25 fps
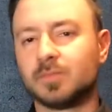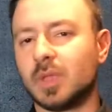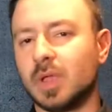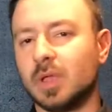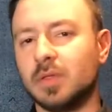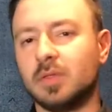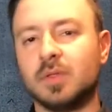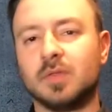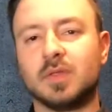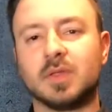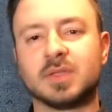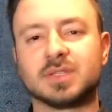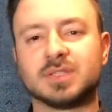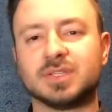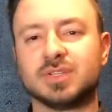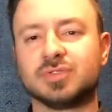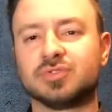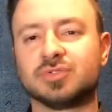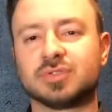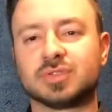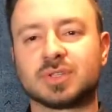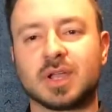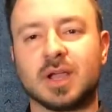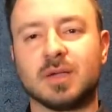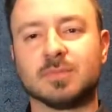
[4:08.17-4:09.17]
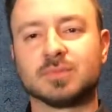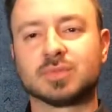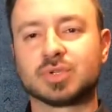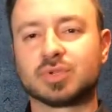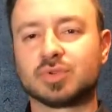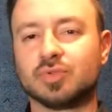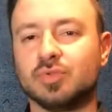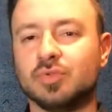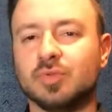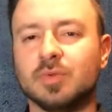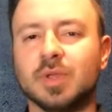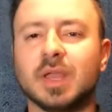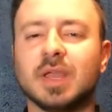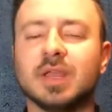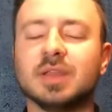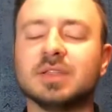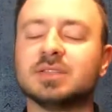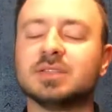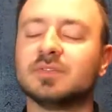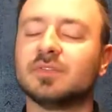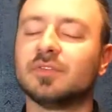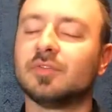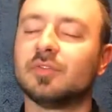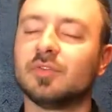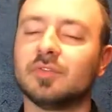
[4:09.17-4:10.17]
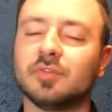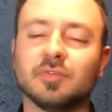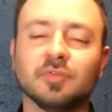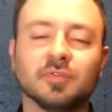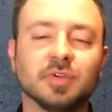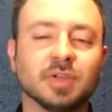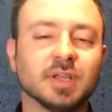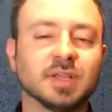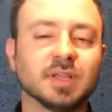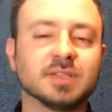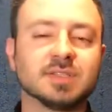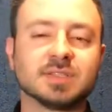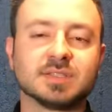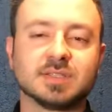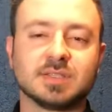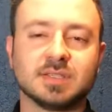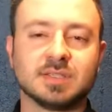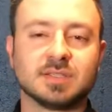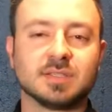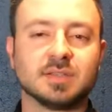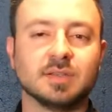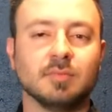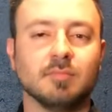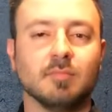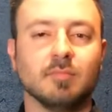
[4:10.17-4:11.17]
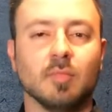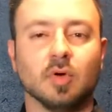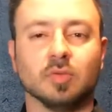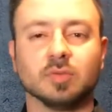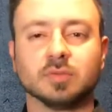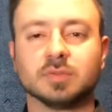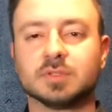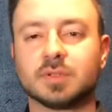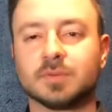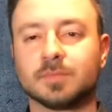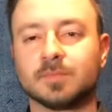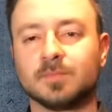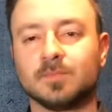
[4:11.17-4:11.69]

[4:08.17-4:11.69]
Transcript: and then that citrus comes through. It is very consistent malt.